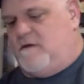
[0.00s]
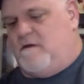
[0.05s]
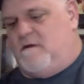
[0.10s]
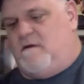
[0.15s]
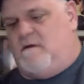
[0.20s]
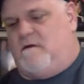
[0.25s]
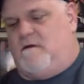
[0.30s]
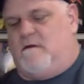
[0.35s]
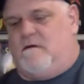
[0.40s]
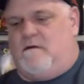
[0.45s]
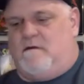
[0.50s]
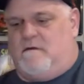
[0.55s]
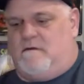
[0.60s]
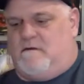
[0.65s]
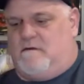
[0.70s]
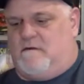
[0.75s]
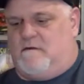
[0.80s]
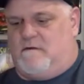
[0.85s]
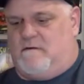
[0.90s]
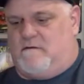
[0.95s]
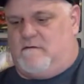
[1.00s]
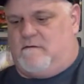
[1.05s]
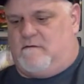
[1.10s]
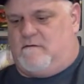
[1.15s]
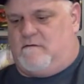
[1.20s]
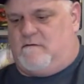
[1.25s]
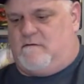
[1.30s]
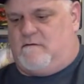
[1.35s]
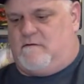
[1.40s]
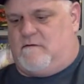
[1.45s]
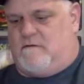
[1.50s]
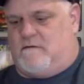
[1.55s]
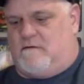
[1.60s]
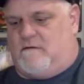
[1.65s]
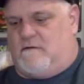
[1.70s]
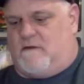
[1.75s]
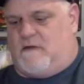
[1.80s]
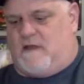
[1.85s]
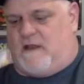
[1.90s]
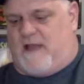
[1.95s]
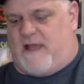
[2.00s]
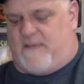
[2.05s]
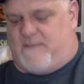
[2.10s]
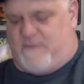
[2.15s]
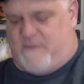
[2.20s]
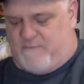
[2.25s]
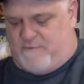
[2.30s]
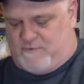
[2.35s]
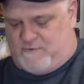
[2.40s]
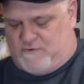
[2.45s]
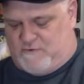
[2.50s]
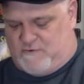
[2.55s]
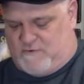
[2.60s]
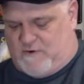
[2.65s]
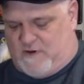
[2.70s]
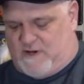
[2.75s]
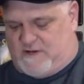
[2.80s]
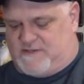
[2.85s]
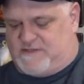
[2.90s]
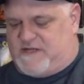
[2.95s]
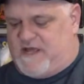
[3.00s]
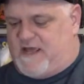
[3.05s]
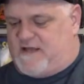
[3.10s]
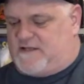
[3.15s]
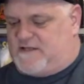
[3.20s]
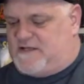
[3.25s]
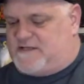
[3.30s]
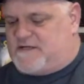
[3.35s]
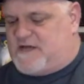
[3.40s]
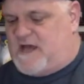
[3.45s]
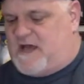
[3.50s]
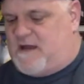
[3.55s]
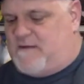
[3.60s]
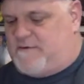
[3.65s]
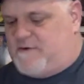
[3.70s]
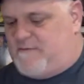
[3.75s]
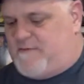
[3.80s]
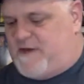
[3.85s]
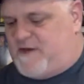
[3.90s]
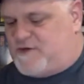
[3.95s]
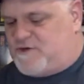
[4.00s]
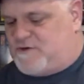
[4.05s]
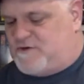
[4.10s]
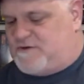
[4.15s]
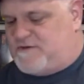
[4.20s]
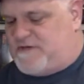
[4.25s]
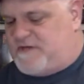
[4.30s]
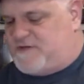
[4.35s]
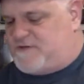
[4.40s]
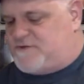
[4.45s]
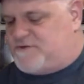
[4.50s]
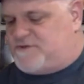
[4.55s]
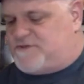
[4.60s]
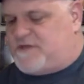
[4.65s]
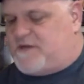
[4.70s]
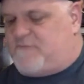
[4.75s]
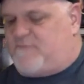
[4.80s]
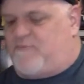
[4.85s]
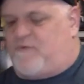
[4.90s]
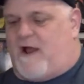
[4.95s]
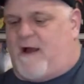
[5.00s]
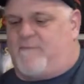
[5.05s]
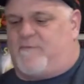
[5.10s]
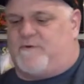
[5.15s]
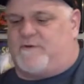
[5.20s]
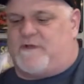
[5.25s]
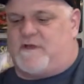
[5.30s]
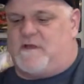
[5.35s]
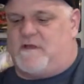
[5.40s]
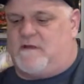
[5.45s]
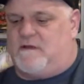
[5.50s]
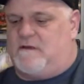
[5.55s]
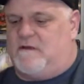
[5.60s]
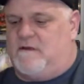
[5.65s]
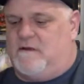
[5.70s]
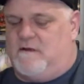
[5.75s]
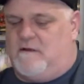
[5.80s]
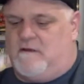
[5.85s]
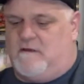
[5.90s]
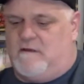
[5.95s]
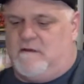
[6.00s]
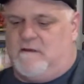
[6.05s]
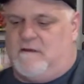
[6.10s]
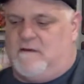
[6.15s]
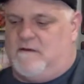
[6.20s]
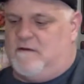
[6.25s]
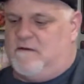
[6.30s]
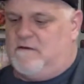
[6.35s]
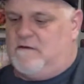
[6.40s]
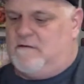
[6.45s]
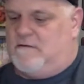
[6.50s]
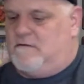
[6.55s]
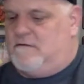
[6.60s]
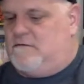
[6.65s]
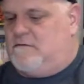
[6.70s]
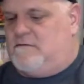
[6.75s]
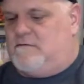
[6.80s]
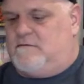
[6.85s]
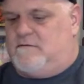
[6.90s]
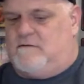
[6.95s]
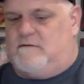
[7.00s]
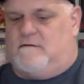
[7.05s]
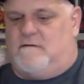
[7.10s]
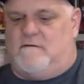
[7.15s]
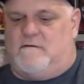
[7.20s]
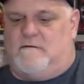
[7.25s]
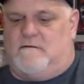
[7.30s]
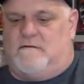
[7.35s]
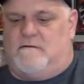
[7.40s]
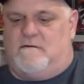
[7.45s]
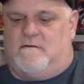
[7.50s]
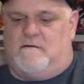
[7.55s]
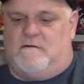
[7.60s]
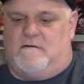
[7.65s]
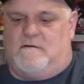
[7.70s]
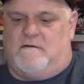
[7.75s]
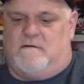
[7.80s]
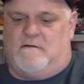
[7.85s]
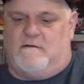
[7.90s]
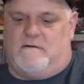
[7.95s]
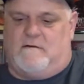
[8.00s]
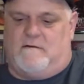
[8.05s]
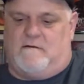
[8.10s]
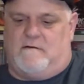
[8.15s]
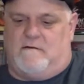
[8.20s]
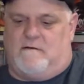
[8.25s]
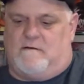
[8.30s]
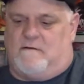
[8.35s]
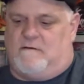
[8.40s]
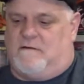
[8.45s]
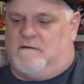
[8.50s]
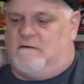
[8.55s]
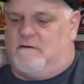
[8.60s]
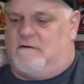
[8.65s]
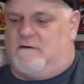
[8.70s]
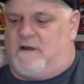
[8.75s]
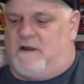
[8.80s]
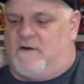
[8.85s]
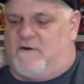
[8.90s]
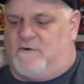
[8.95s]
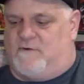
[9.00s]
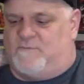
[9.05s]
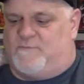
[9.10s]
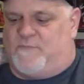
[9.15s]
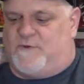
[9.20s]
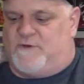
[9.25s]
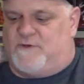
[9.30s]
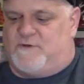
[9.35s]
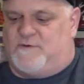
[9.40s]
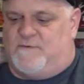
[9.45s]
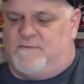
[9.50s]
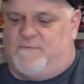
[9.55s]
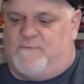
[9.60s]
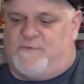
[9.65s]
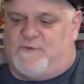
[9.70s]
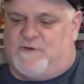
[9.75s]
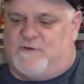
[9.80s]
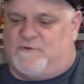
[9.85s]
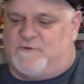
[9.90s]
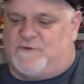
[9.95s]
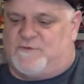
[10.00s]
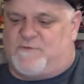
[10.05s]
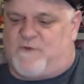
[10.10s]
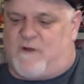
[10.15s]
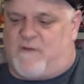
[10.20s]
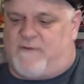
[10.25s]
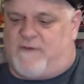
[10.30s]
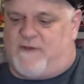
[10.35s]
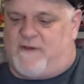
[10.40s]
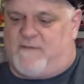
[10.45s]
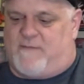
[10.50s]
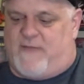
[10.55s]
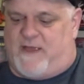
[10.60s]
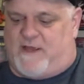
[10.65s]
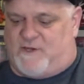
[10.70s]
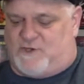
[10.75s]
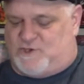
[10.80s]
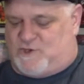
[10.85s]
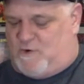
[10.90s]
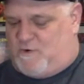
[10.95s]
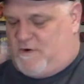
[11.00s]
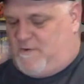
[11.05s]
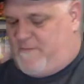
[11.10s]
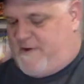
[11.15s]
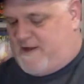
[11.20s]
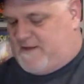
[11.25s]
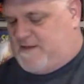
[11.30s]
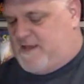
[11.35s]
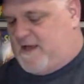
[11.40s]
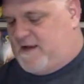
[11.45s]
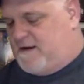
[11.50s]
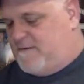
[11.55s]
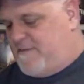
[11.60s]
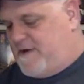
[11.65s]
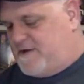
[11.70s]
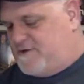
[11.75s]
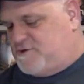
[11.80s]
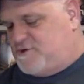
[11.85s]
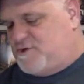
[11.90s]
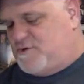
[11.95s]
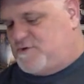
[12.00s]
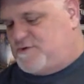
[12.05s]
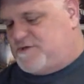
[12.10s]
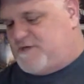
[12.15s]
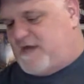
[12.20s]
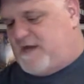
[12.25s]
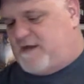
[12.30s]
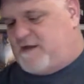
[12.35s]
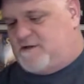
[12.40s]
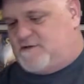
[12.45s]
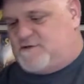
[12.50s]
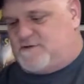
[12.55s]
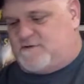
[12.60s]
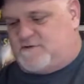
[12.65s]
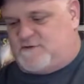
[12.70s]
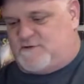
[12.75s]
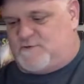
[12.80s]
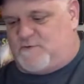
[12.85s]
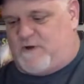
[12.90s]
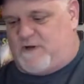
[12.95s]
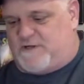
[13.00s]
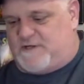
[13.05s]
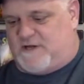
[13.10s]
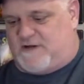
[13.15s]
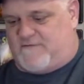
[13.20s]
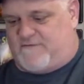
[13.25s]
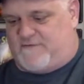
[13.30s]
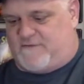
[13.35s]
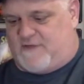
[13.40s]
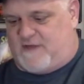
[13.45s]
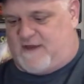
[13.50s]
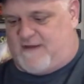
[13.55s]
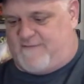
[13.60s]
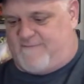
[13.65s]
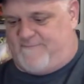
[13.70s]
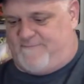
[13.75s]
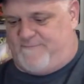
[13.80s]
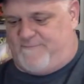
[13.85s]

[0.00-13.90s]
I like people who take the time to make sure things are sent properly. I know Bueller is probably going to make a joke about that in about 2 seconds, so just watch out for that.